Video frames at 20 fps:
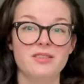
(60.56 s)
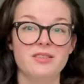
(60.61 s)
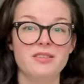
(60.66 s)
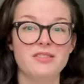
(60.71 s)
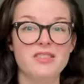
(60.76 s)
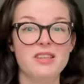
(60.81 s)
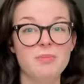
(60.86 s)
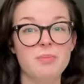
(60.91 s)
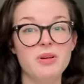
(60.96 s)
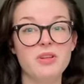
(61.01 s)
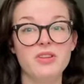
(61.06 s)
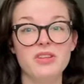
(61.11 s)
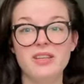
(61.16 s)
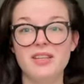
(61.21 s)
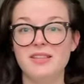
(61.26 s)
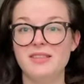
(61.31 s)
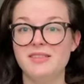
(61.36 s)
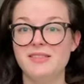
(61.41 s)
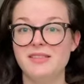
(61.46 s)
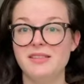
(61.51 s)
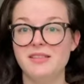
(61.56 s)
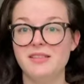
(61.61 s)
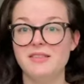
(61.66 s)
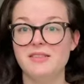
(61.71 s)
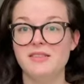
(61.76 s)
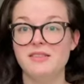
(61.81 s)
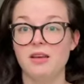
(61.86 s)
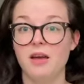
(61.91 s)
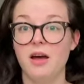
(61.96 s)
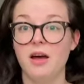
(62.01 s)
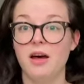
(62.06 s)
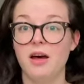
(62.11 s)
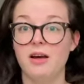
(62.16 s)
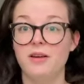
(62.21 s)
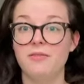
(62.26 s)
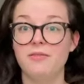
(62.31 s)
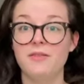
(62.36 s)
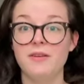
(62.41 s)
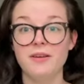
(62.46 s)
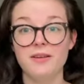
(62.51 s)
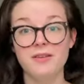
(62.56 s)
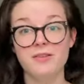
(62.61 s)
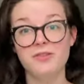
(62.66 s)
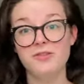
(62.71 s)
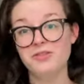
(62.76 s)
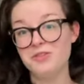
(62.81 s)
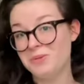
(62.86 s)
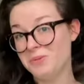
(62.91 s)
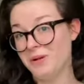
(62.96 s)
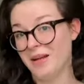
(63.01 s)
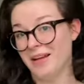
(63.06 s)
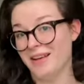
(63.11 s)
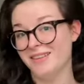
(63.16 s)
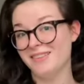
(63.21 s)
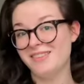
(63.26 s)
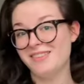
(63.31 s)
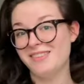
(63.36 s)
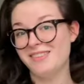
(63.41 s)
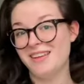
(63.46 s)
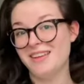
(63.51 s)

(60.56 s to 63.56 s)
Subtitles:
typically consists of 2 days